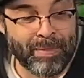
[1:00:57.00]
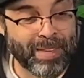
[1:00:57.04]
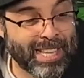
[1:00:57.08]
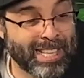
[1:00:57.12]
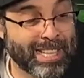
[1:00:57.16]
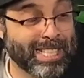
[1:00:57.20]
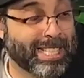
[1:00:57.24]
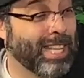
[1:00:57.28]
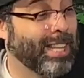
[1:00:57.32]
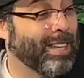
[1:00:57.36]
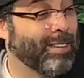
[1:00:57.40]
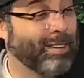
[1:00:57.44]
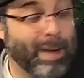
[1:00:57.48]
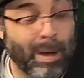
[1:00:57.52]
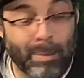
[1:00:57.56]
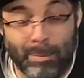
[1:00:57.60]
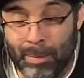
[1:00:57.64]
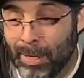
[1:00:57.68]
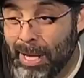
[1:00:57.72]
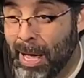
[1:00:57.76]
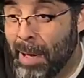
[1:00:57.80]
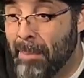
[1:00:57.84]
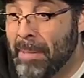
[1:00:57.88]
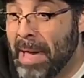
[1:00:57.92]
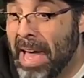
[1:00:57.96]
This other couple
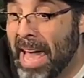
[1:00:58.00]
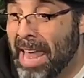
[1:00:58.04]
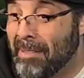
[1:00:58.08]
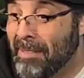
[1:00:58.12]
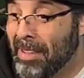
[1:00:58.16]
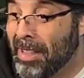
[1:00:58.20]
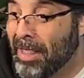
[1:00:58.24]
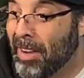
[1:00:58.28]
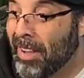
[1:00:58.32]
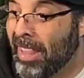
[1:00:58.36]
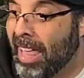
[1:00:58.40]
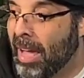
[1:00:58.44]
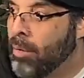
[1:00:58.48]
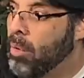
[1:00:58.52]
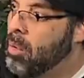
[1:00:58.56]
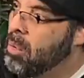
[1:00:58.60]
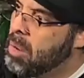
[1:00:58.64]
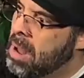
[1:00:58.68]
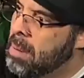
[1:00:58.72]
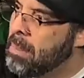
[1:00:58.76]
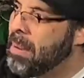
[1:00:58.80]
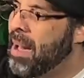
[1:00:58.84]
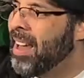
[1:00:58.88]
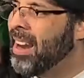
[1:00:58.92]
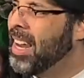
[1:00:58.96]
got mad at me. They're like, "Well,
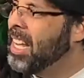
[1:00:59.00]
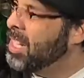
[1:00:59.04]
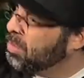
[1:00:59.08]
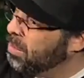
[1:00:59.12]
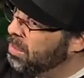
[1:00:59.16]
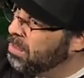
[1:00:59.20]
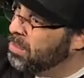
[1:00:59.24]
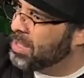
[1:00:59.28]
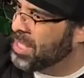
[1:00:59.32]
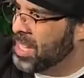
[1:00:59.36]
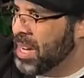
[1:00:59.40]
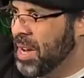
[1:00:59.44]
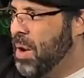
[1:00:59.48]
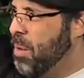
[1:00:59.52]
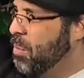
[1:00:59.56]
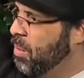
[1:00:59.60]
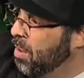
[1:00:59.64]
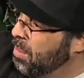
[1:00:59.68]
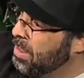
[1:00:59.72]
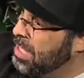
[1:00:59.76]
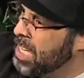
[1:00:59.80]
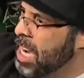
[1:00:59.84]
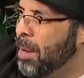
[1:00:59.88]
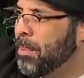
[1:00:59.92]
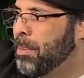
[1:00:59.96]
what about us? We was
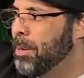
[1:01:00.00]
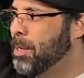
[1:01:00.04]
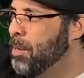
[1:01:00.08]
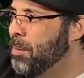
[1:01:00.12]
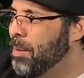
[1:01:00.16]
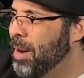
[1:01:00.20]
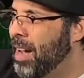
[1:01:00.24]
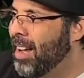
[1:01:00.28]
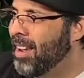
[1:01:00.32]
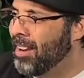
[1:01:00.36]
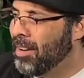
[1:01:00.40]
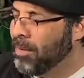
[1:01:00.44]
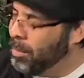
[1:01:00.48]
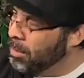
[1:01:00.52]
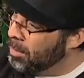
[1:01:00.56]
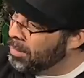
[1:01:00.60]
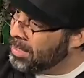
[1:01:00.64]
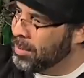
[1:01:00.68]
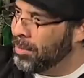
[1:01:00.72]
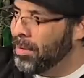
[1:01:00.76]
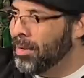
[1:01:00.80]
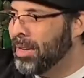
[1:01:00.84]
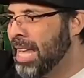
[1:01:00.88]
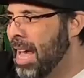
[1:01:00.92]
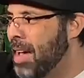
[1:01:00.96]
helping you out. We was
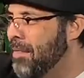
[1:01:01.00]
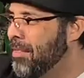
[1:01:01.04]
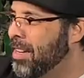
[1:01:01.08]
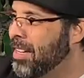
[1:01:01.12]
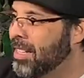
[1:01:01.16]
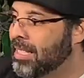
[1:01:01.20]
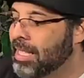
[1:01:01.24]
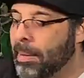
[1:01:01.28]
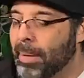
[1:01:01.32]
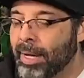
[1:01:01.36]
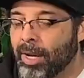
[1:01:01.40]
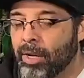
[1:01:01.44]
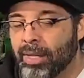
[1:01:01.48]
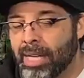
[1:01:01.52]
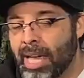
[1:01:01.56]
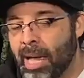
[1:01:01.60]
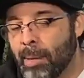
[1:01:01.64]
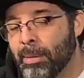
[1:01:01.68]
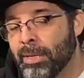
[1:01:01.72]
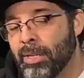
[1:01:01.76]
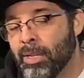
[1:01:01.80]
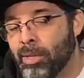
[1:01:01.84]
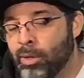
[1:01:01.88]
having a good time." I go, "Yeah, but